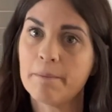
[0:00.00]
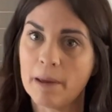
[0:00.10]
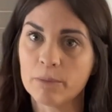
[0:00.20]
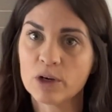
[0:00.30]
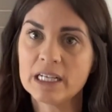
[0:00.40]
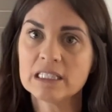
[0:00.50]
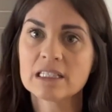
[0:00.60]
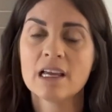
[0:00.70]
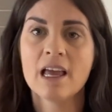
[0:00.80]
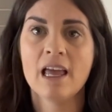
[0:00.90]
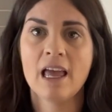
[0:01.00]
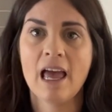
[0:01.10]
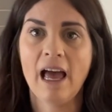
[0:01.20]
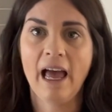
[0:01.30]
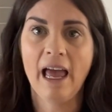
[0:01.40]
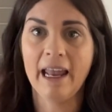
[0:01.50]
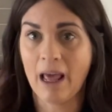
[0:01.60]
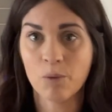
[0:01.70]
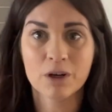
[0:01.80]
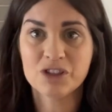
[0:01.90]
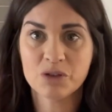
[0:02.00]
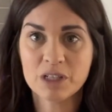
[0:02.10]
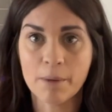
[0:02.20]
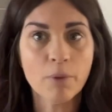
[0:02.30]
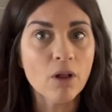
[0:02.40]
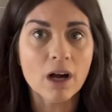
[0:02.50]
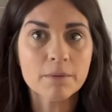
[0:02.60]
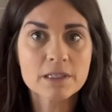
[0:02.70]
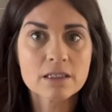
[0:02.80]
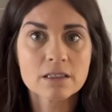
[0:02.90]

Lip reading: memories and I want to do 10 pull-ups.